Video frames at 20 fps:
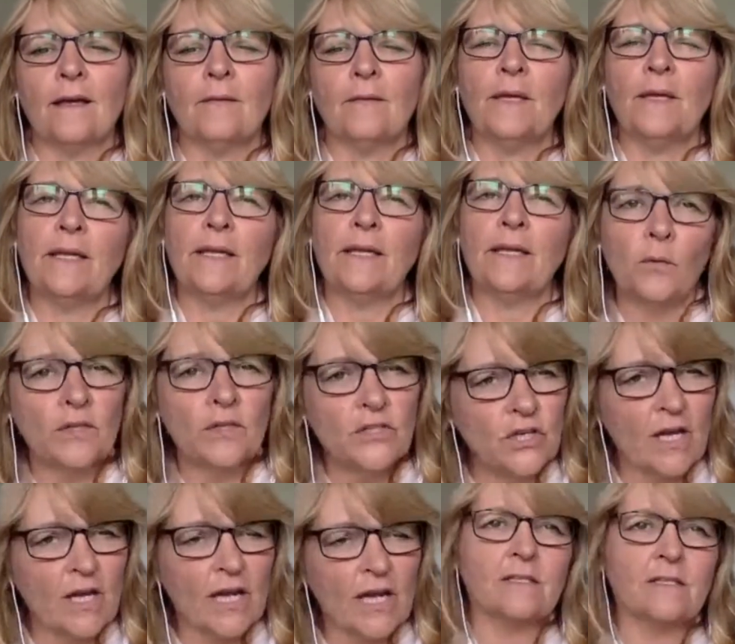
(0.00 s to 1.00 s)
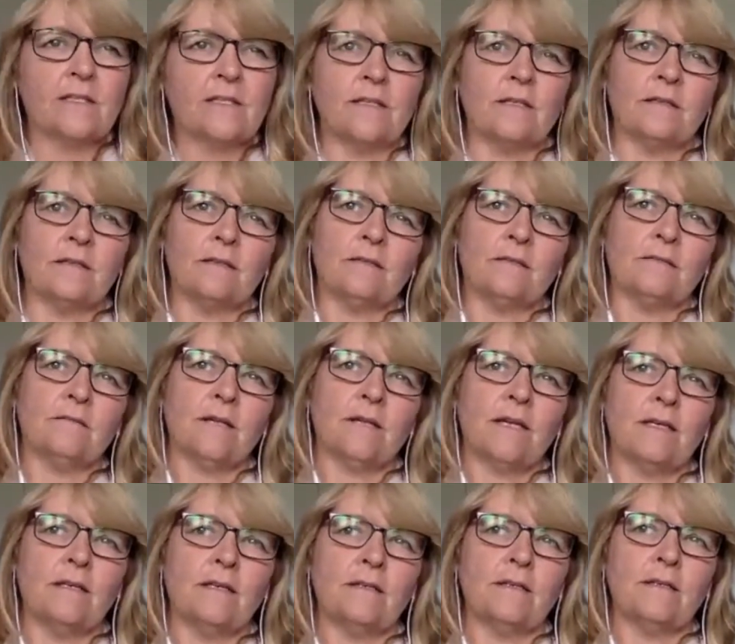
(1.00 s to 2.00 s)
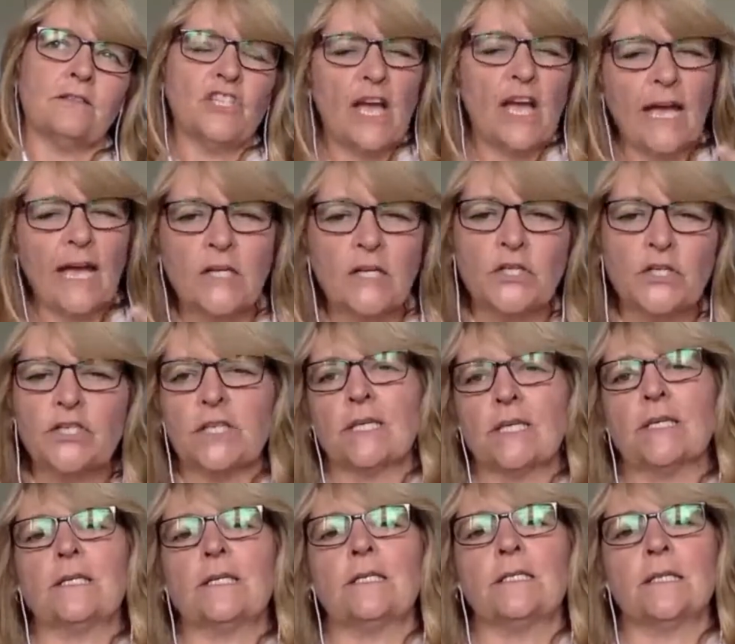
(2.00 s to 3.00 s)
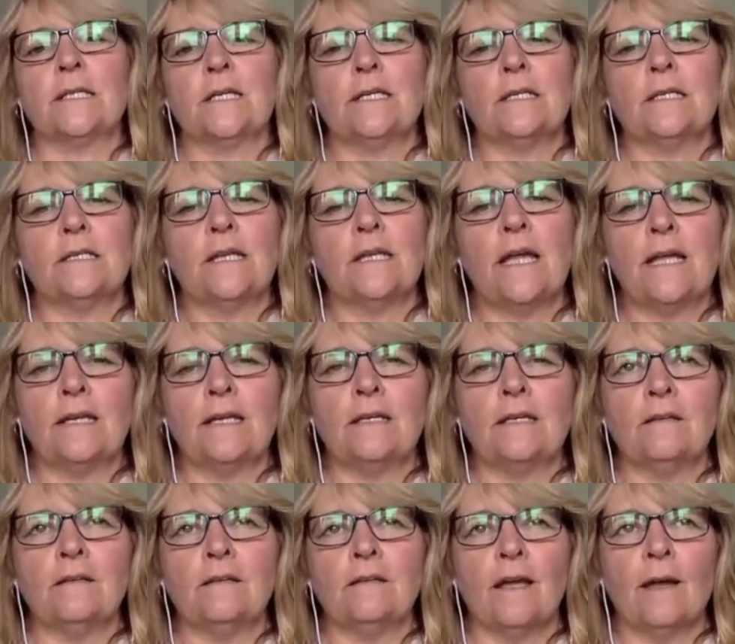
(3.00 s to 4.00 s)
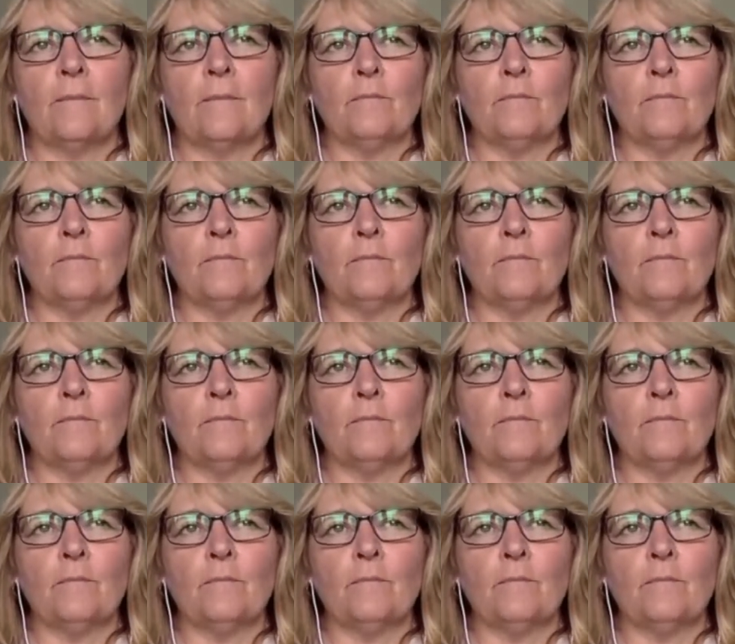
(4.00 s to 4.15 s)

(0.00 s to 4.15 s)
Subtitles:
Being able to adjust and change things and